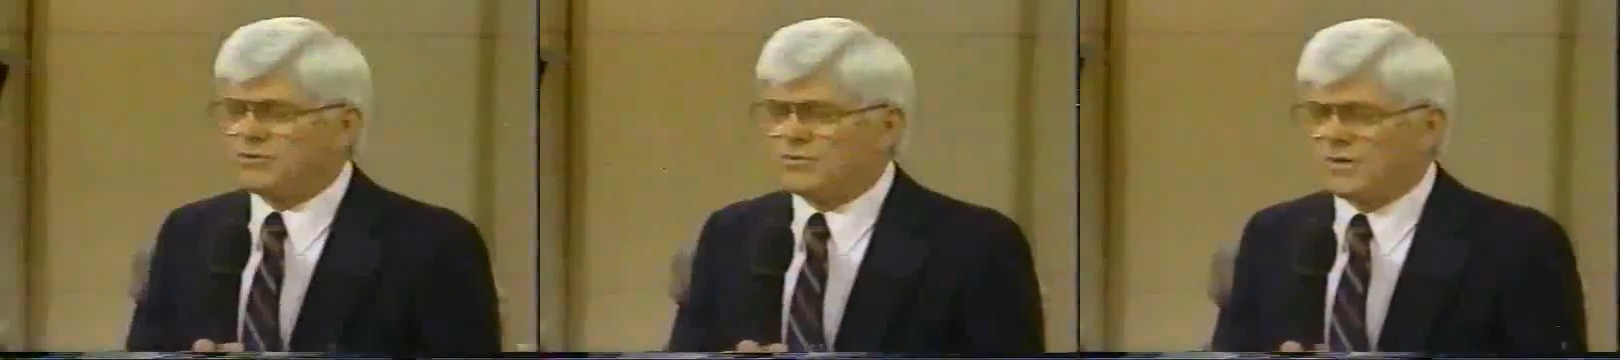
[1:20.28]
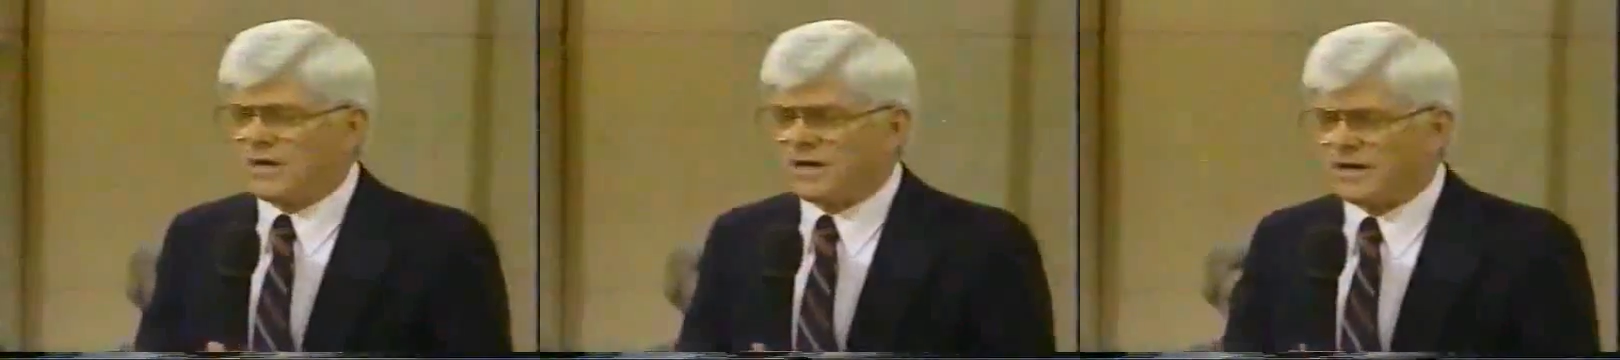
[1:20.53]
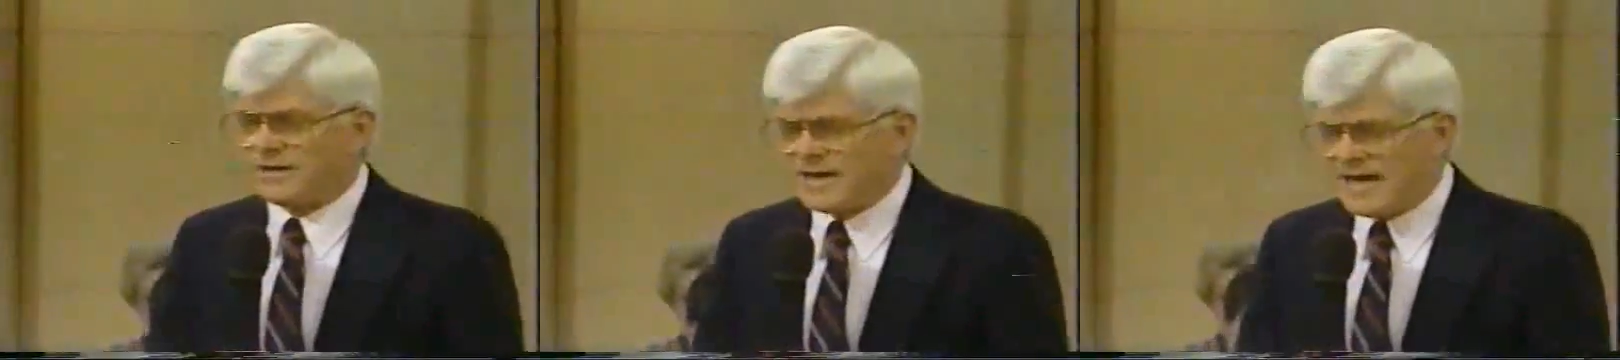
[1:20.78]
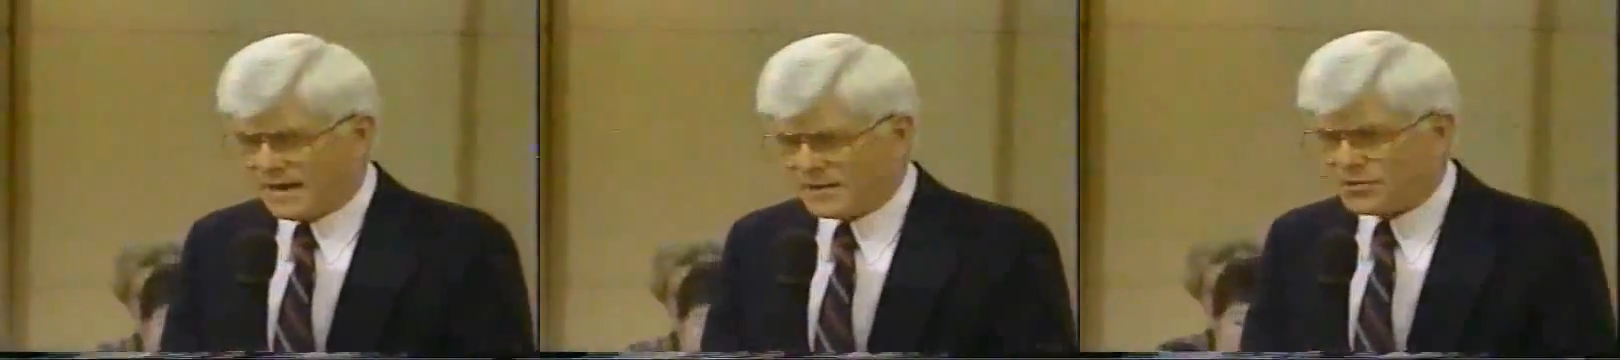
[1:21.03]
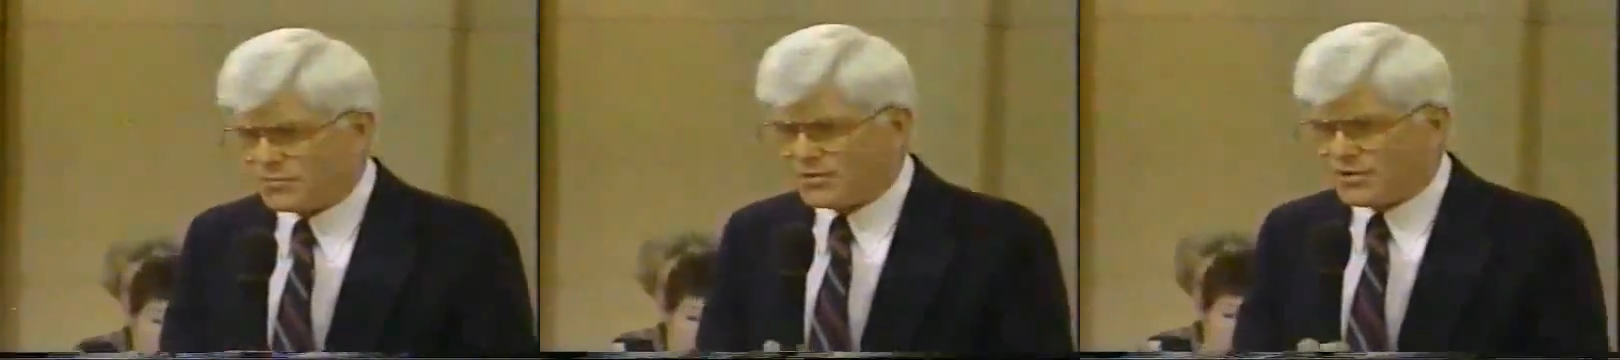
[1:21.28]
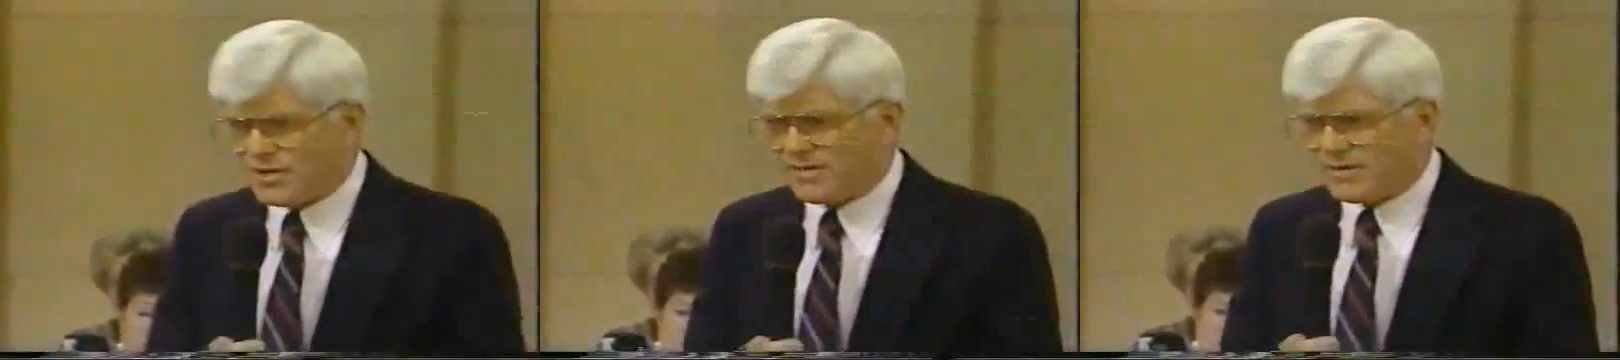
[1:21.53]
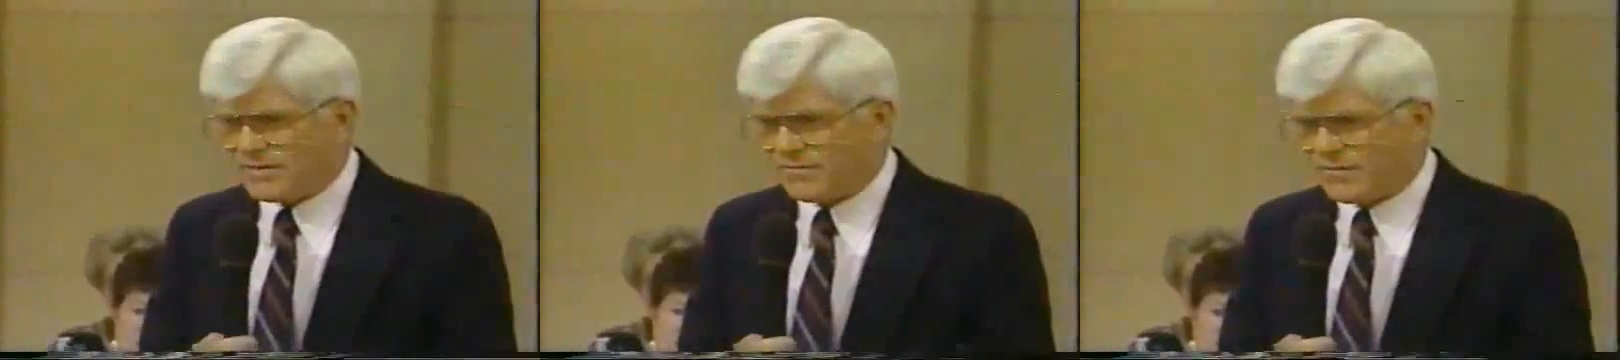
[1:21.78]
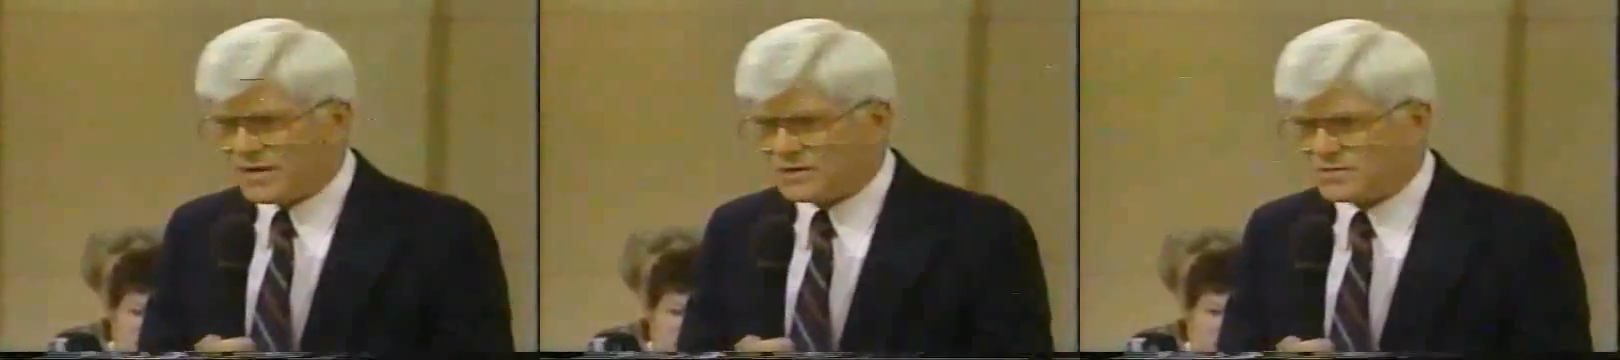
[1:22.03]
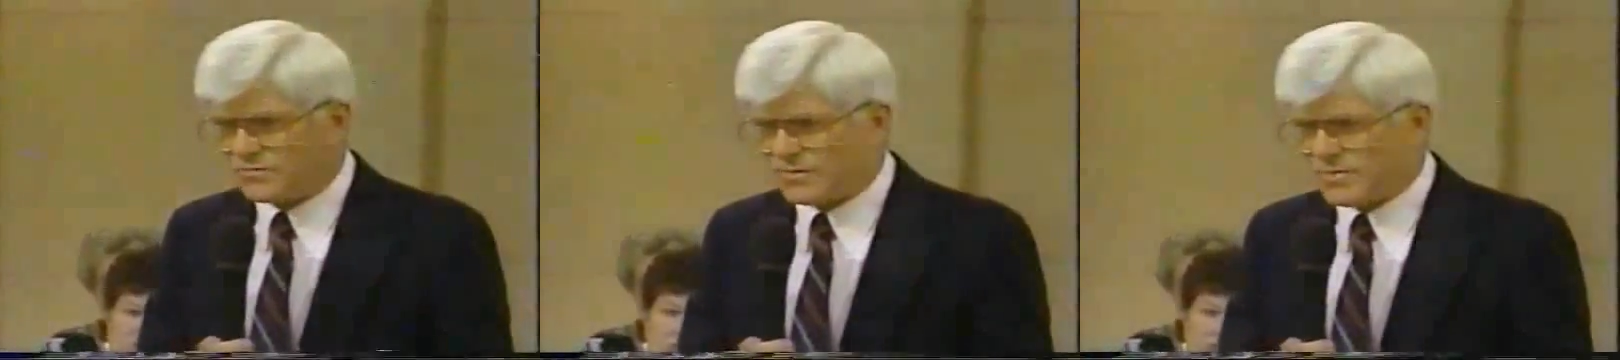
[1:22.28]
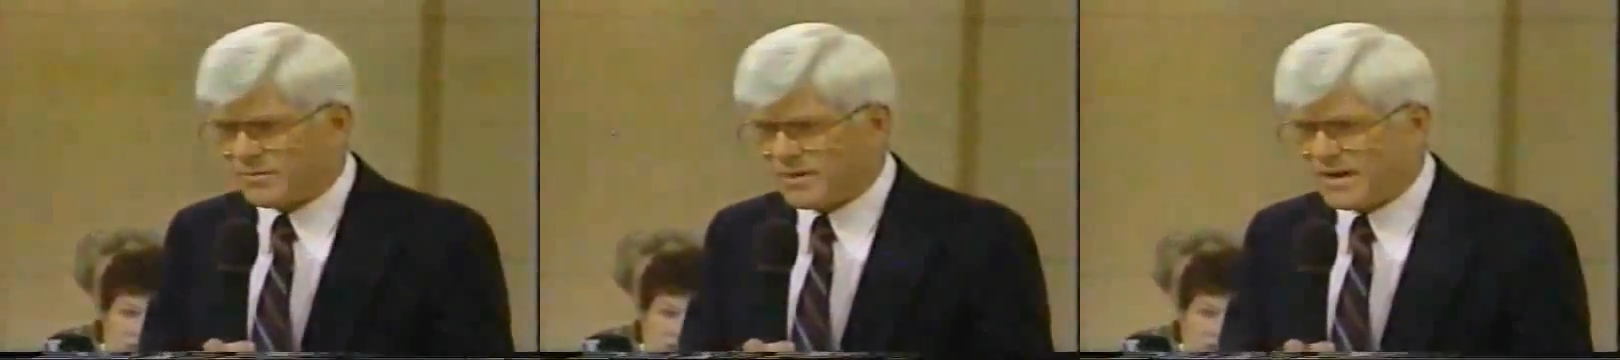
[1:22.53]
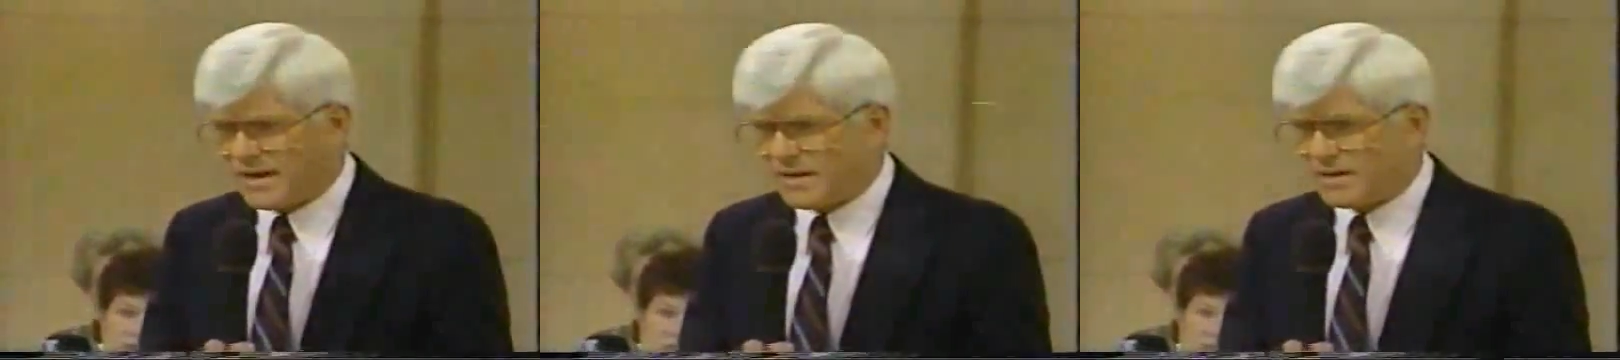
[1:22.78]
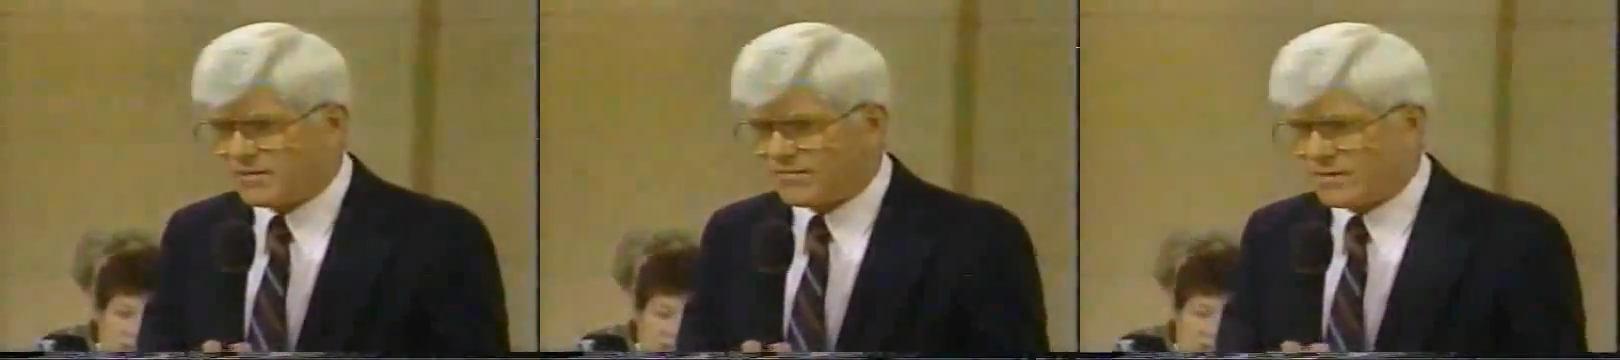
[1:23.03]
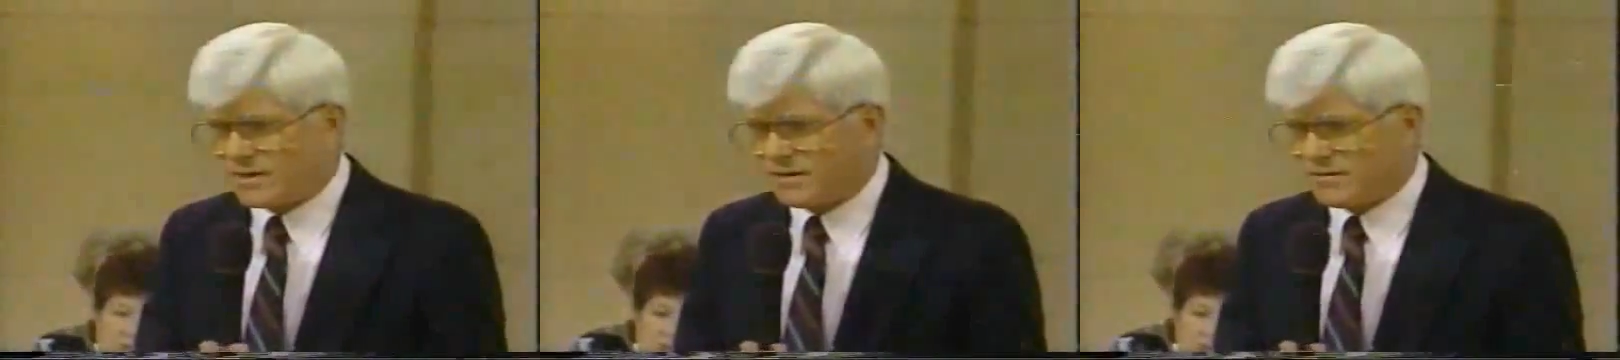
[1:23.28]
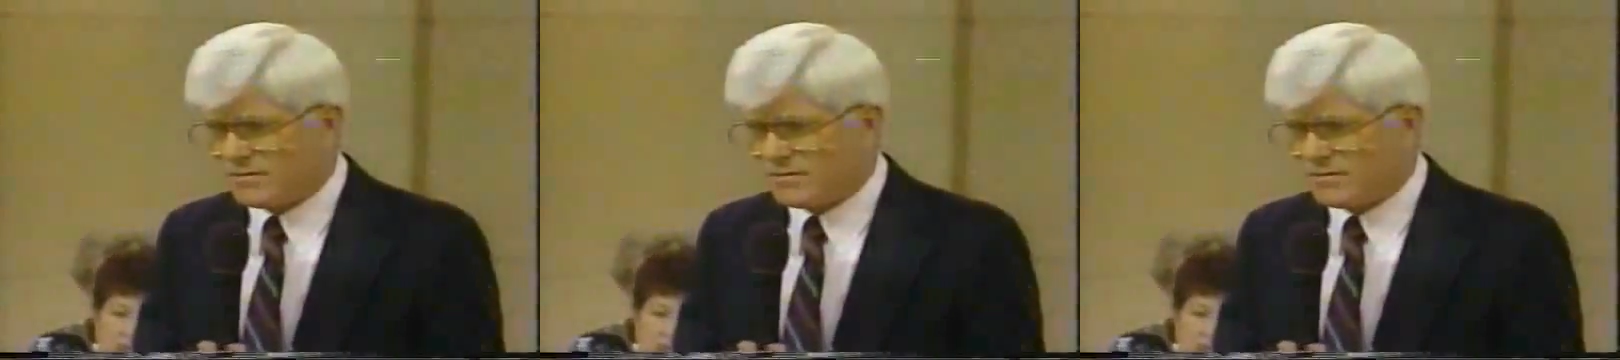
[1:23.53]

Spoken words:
you do acknowledge receiving funds from the Pioneer Fund.